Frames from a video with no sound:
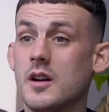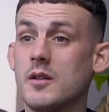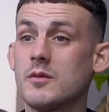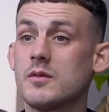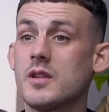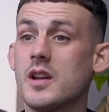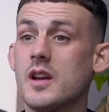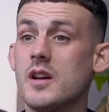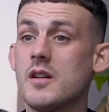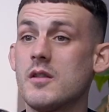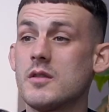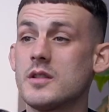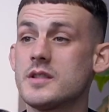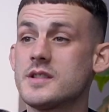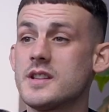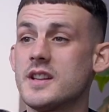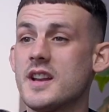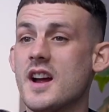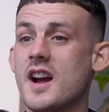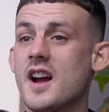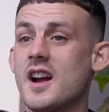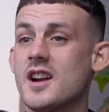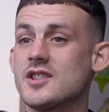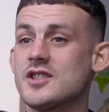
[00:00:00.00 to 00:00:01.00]
Dan
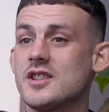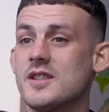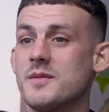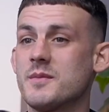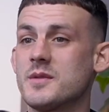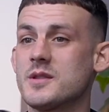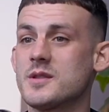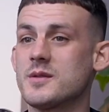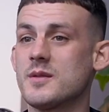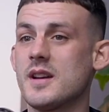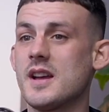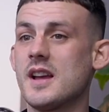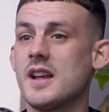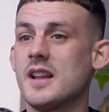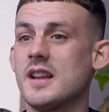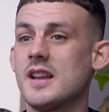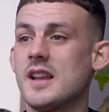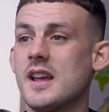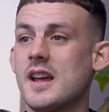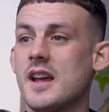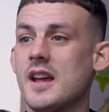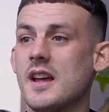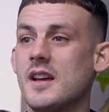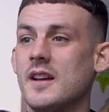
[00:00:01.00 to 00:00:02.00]
O'Toole, as well.
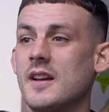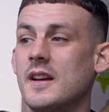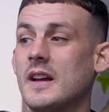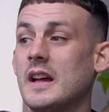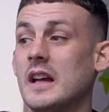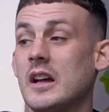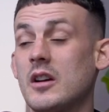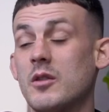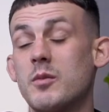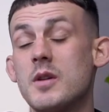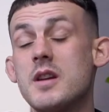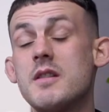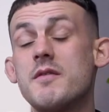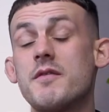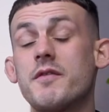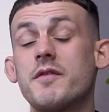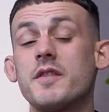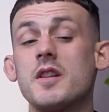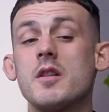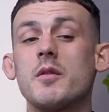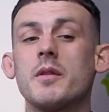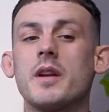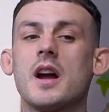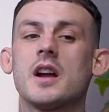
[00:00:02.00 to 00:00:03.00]
Yeah. We have a
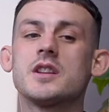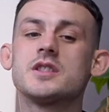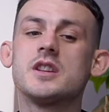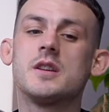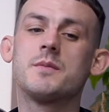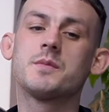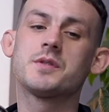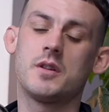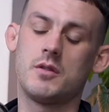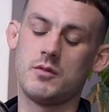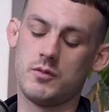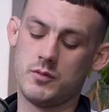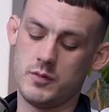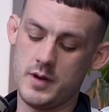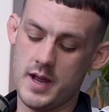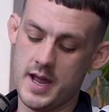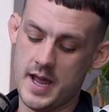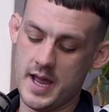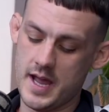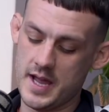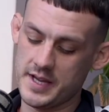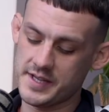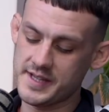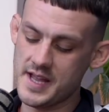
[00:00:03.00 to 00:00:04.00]
few in our gym. So
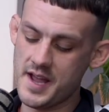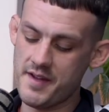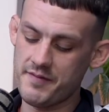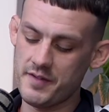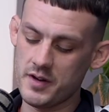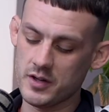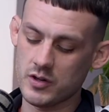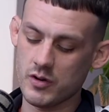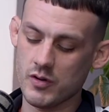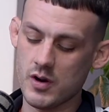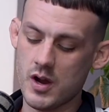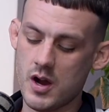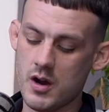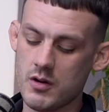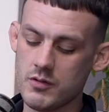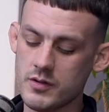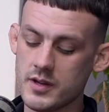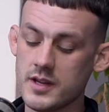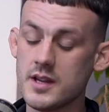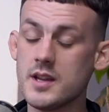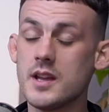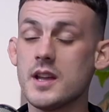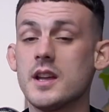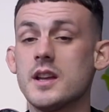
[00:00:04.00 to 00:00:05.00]
Stefan
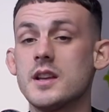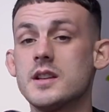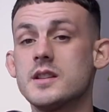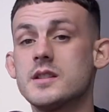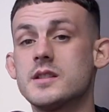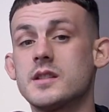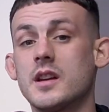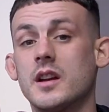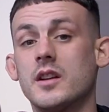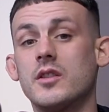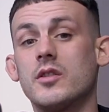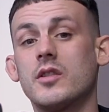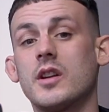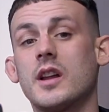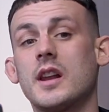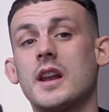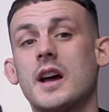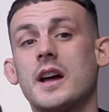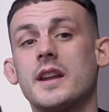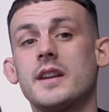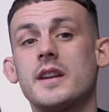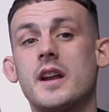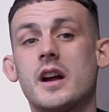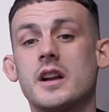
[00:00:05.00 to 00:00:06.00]
Crowdy is another
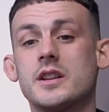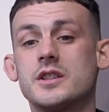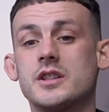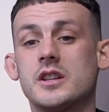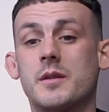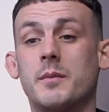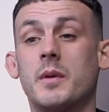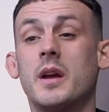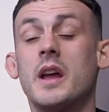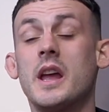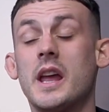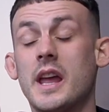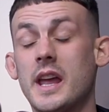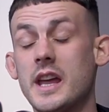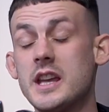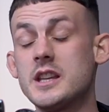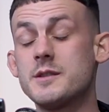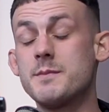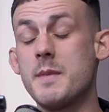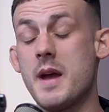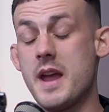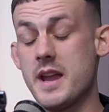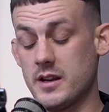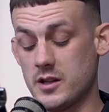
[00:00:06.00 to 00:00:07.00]
lad in our gym. He's
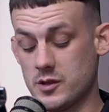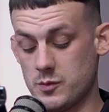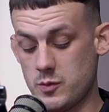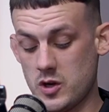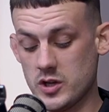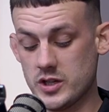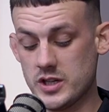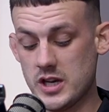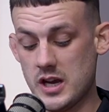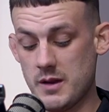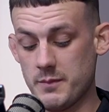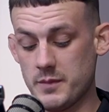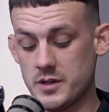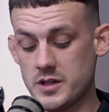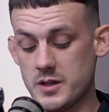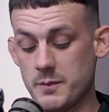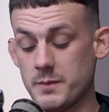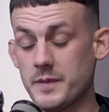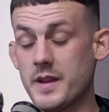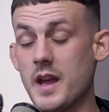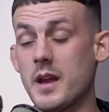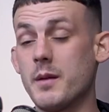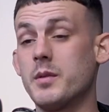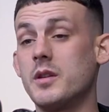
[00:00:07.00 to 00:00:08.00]
making his one championship
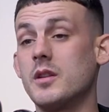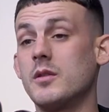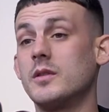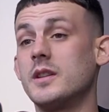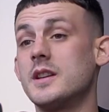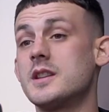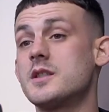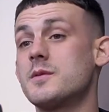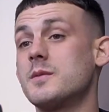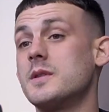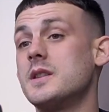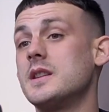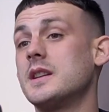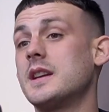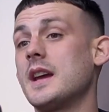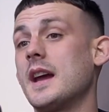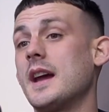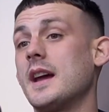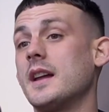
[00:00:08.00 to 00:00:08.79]
debut this weekend.